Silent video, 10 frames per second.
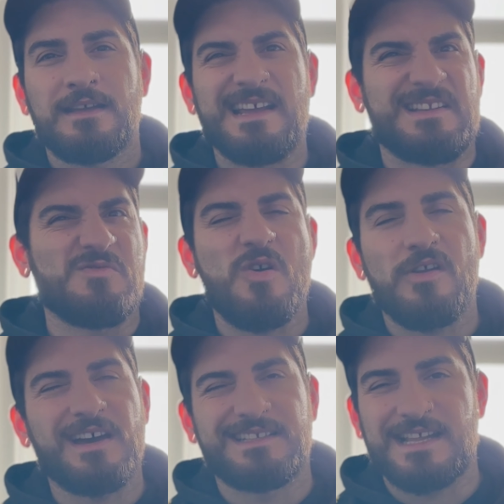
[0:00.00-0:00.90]
It's not a
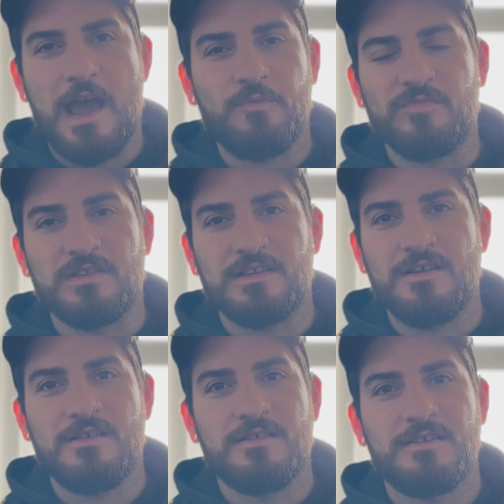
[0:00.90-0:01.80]
nice sound,
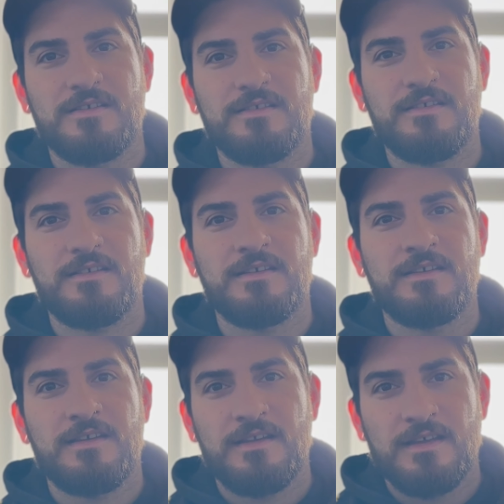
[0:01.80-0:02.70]
so
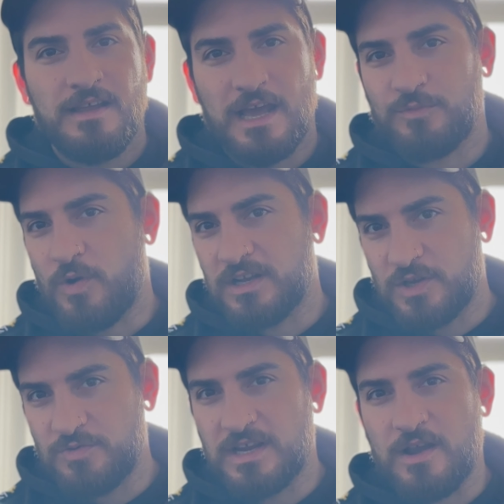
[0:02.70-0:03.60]
that's why as
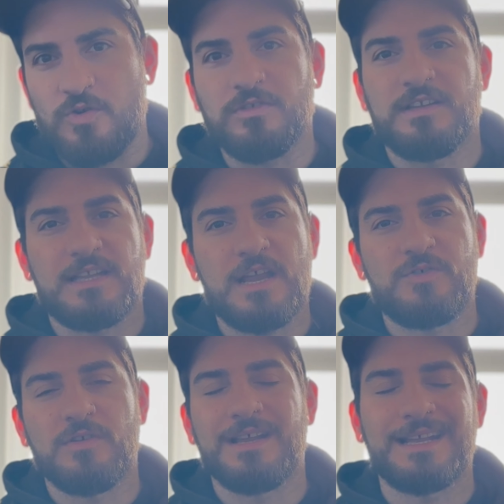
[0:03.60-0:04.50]
soon as you get
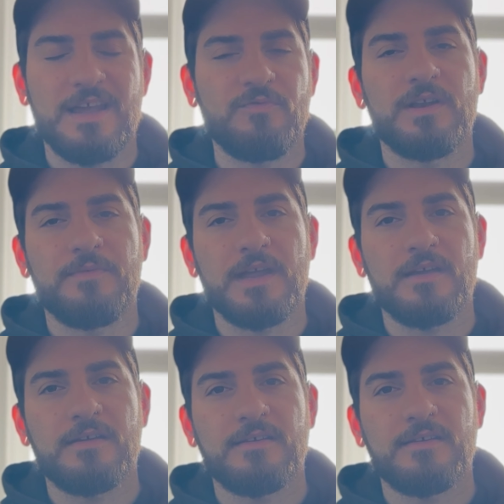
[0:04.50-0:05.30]
condensation, get rid of it.